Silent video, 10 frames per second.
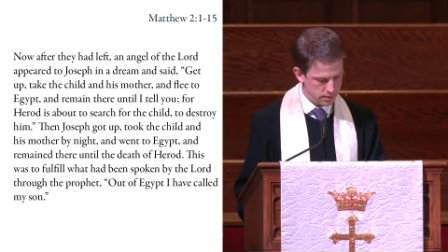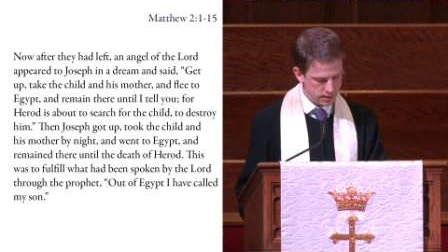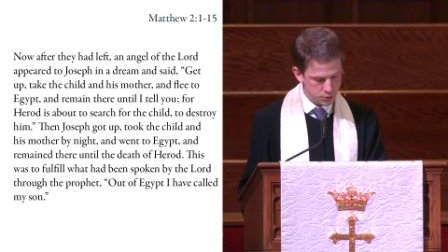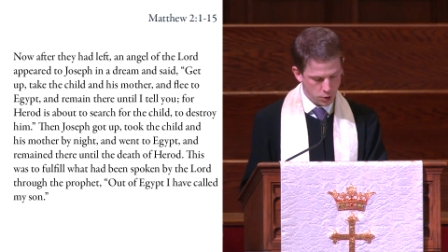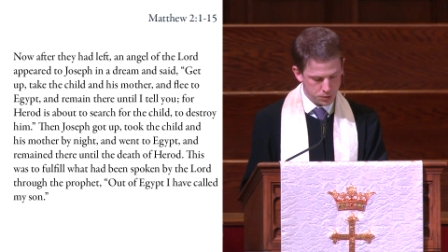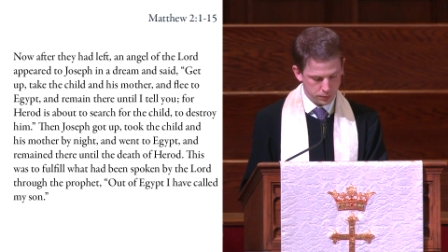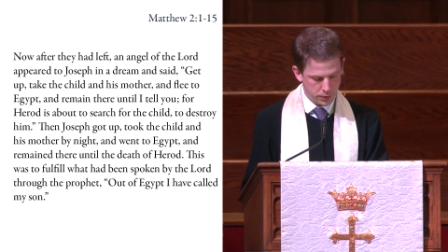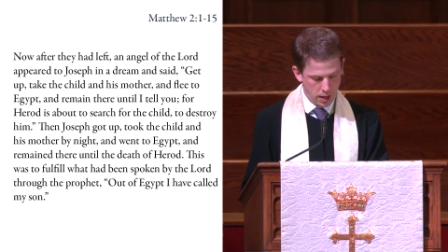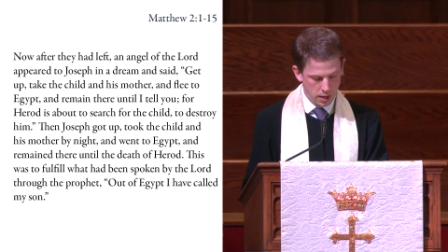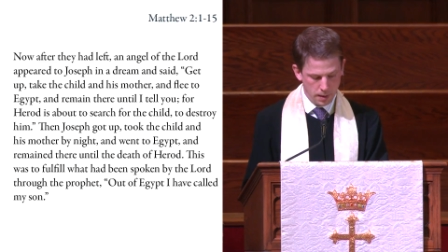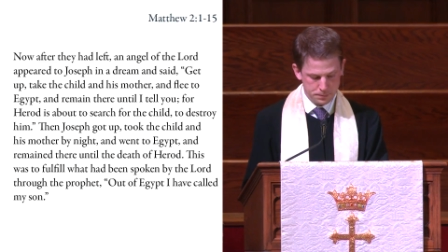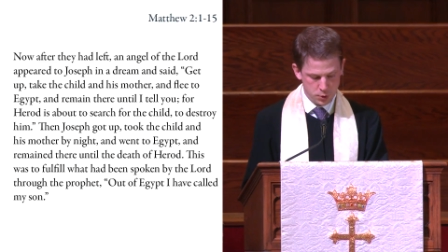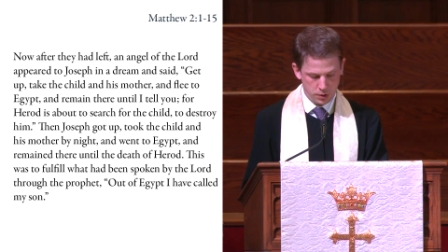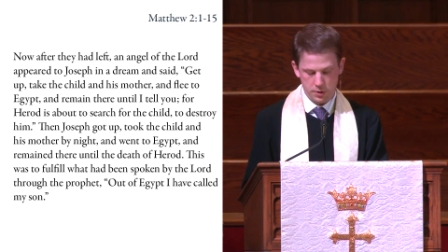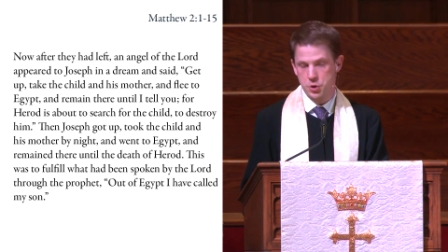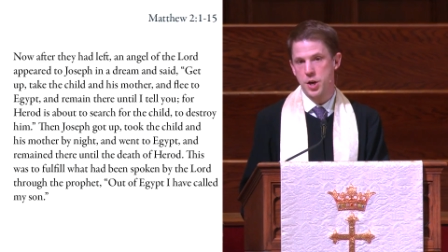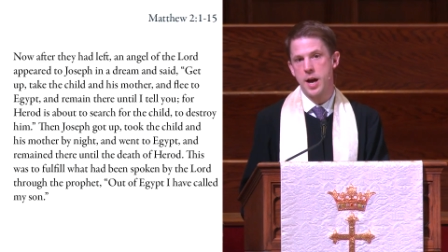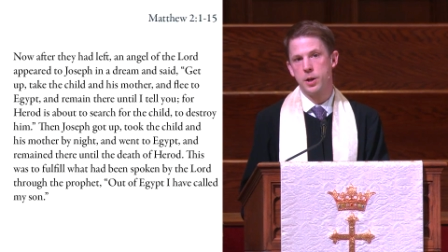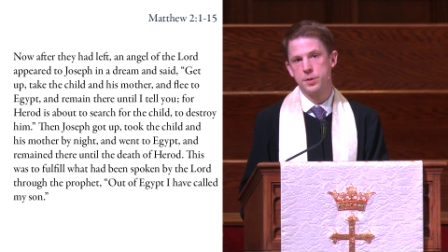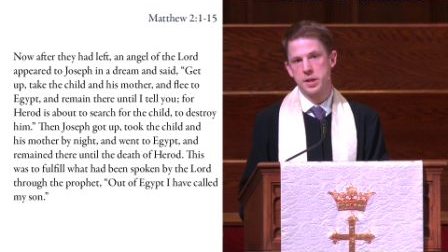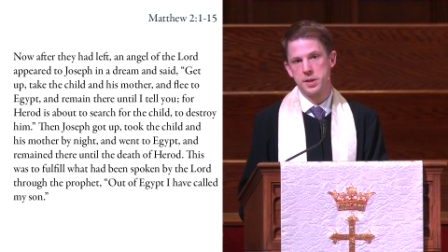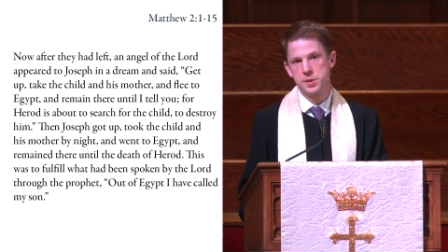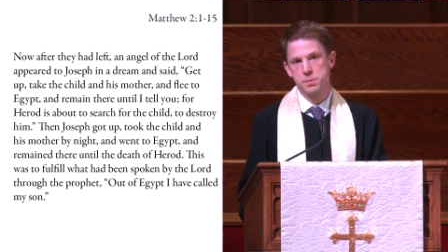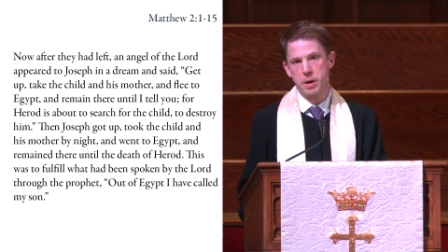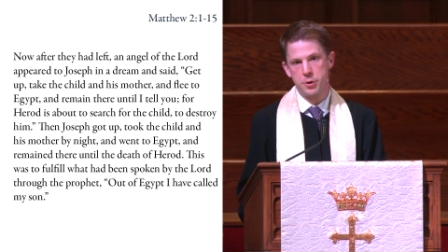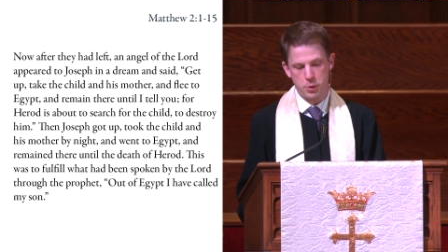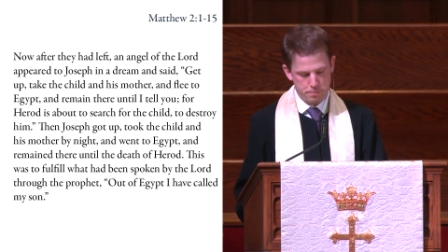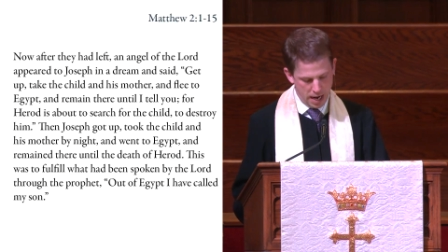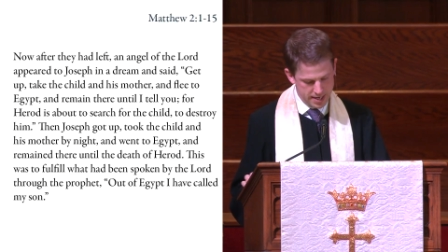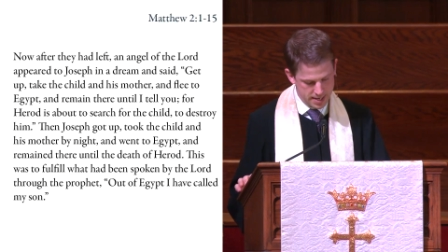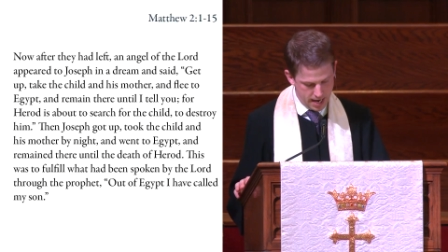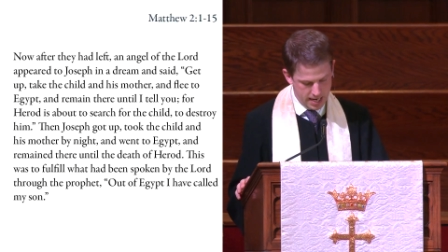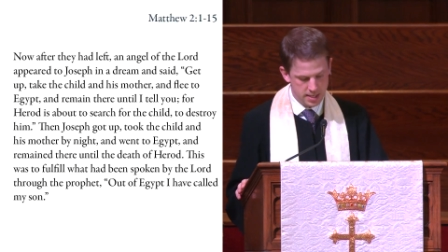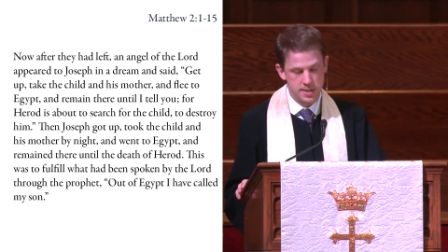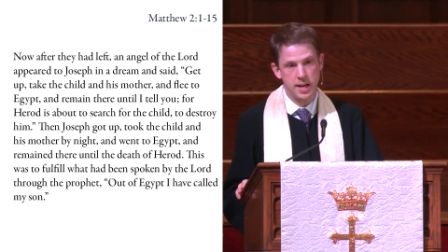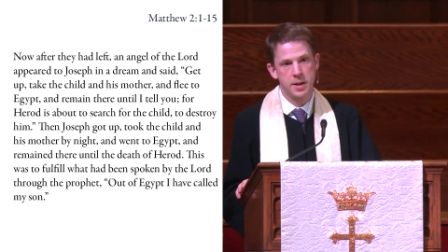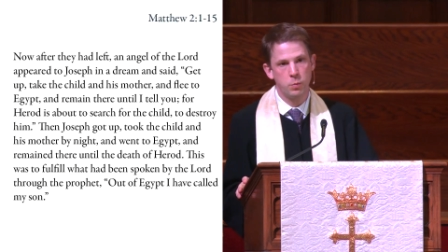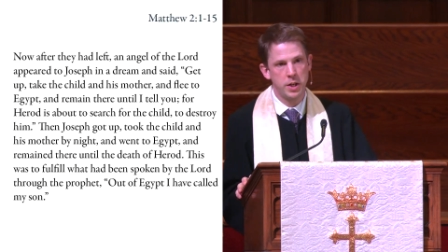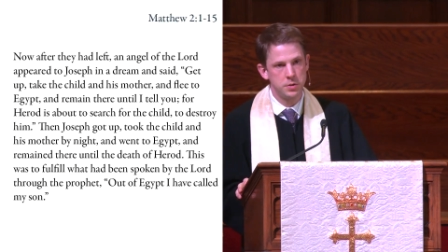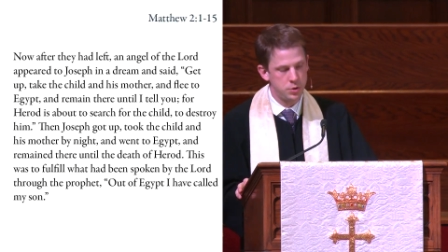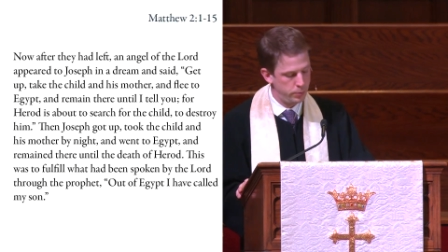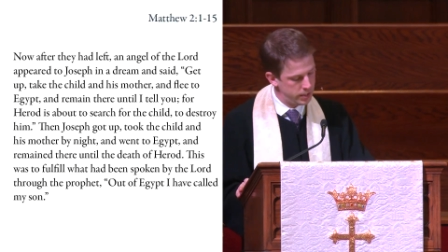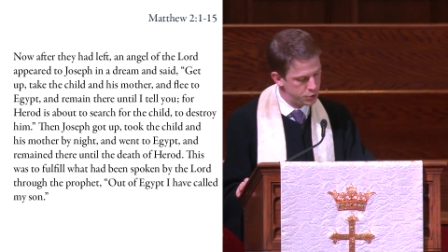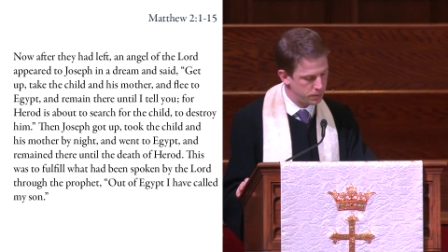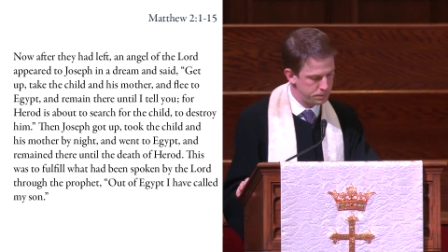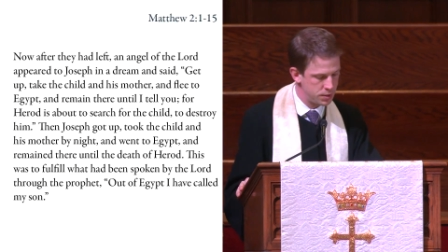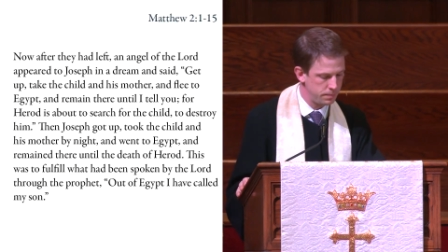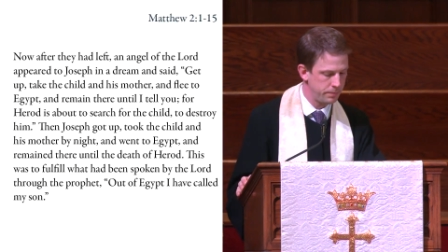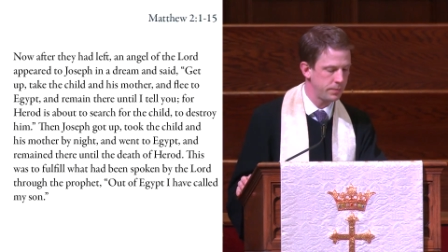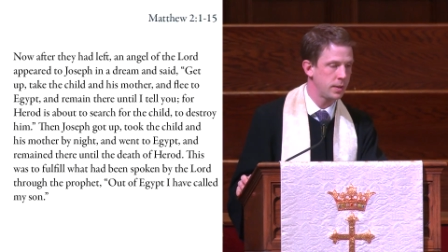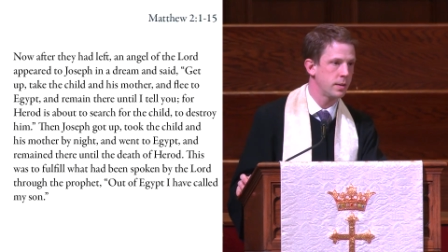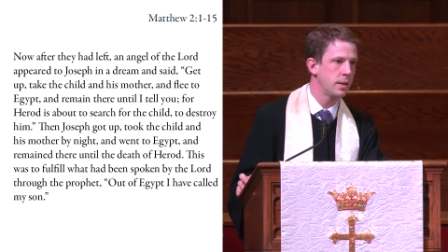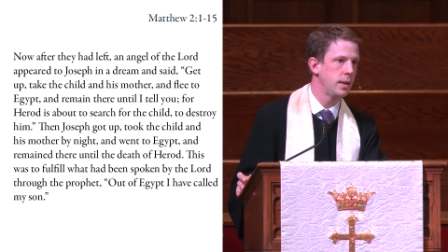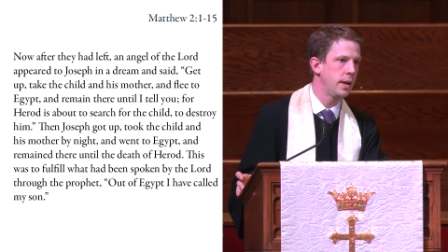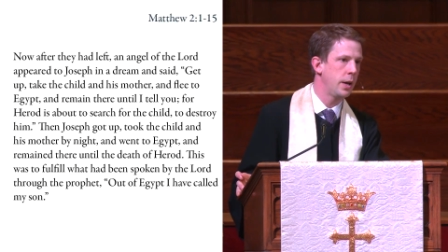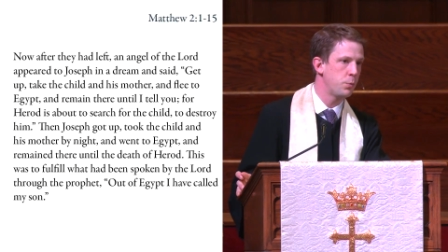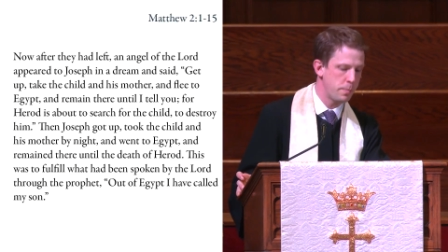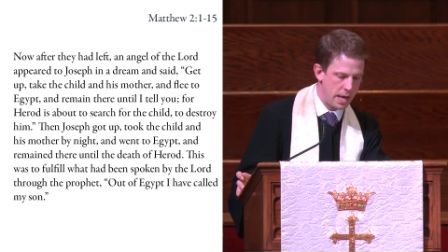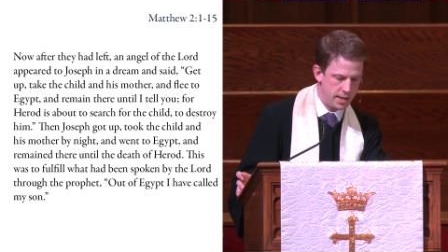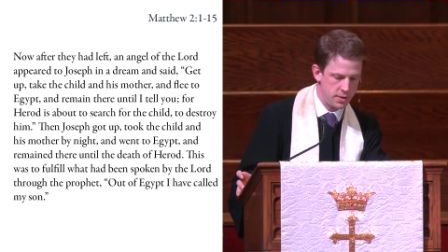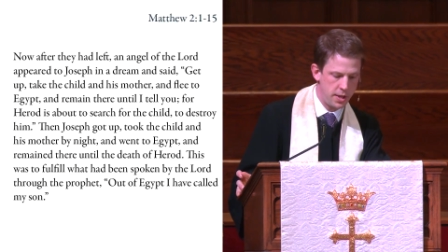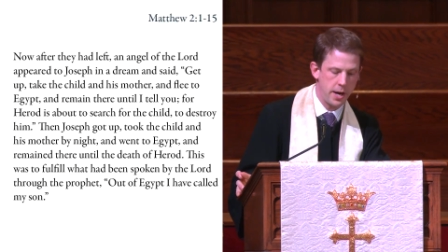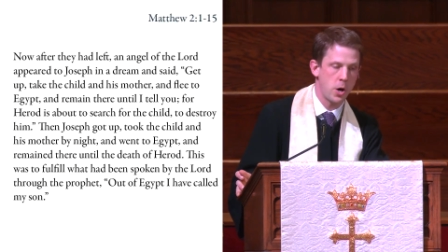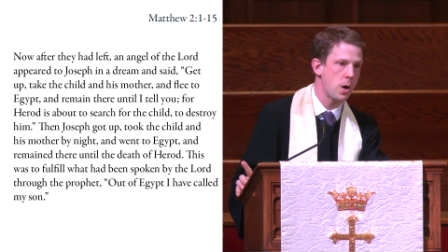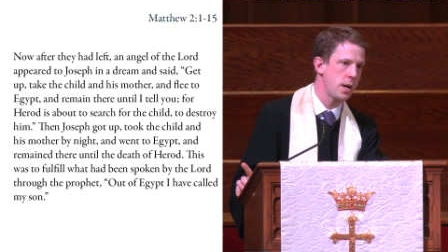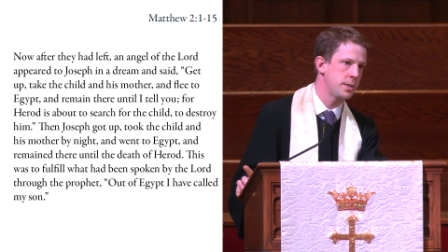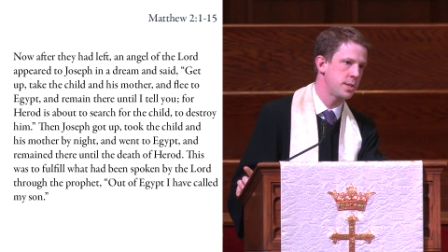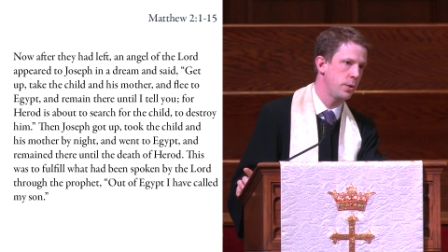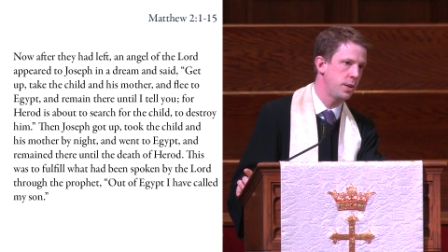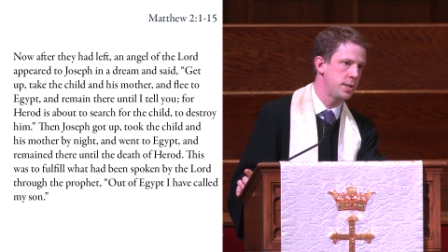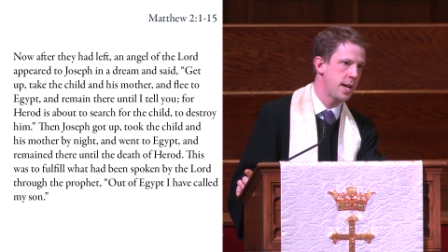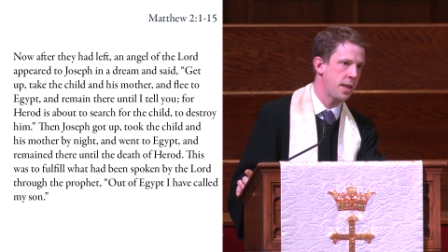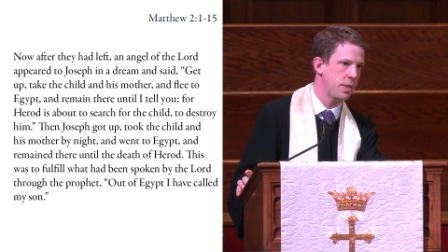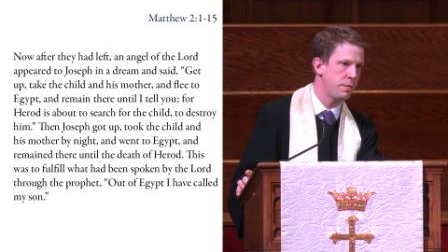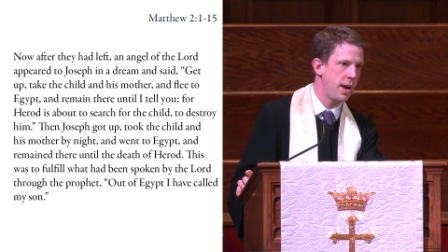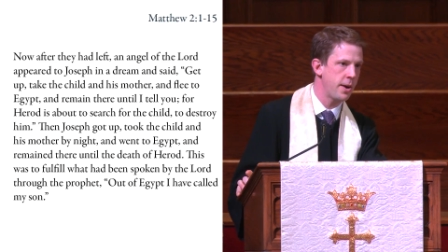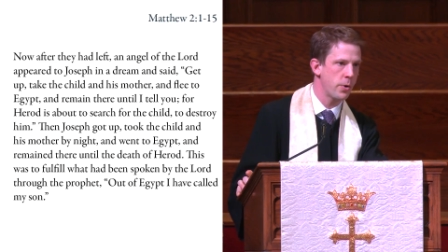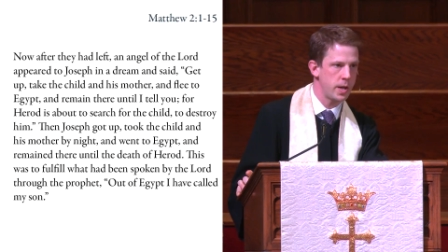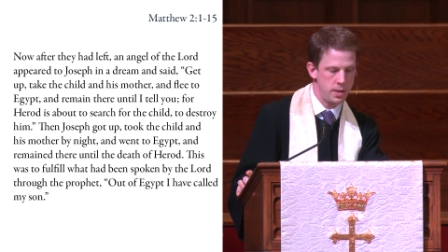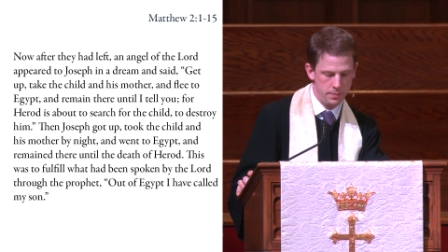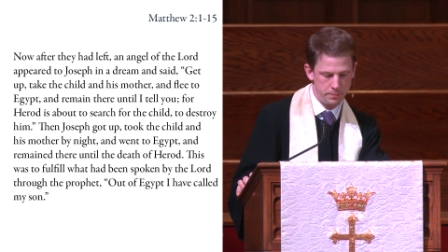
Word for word: Then Joseph got up, took the child and his mother by night, and went to Egypt, and remained there until the death of Herod.